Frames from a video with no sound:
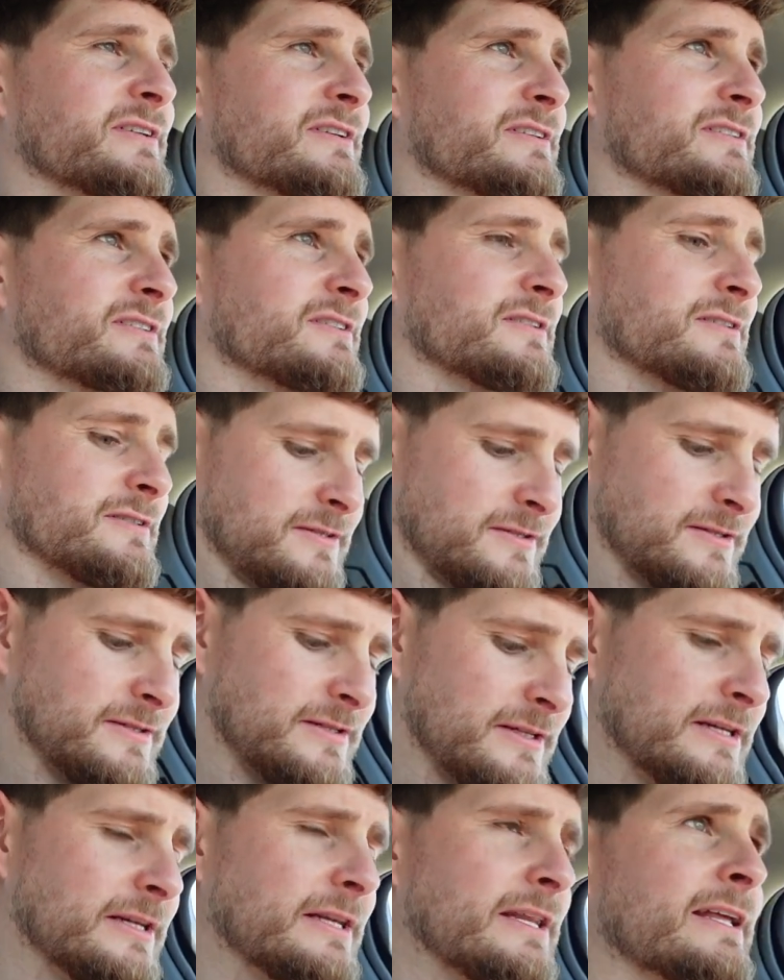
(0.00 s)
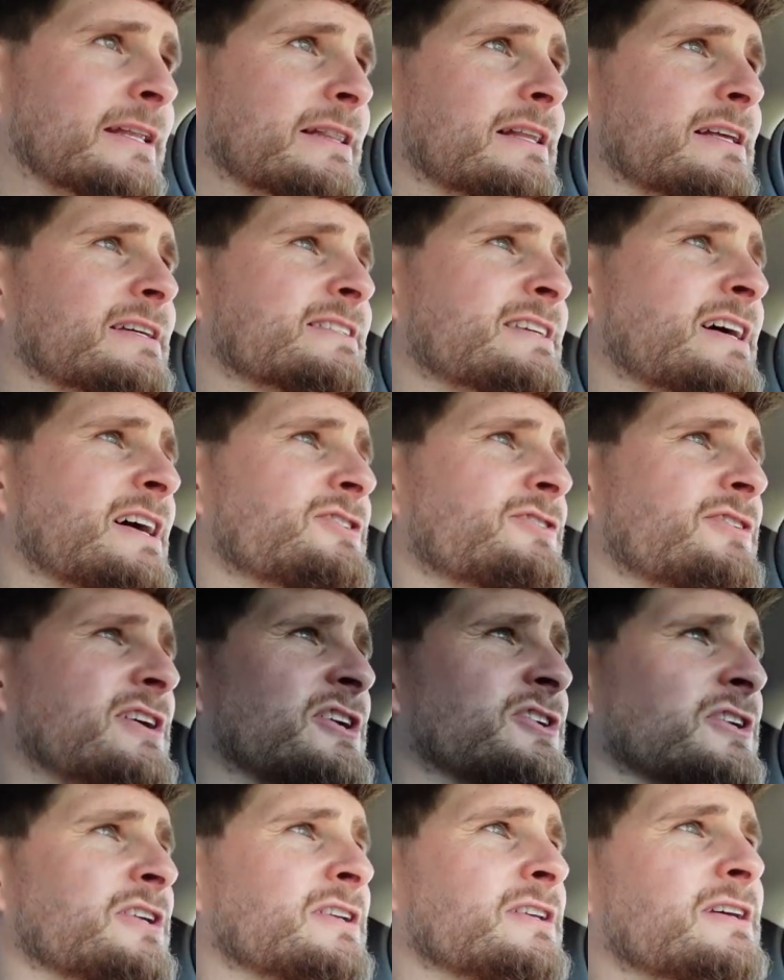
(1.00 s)
that's a little
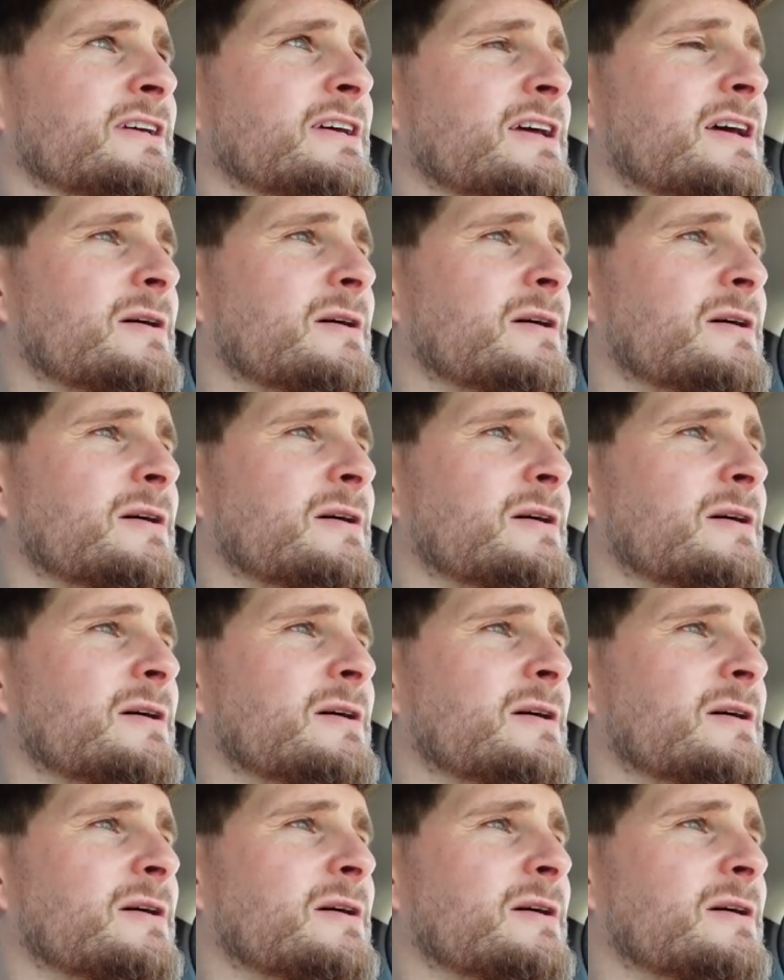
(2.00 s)
exaggeration,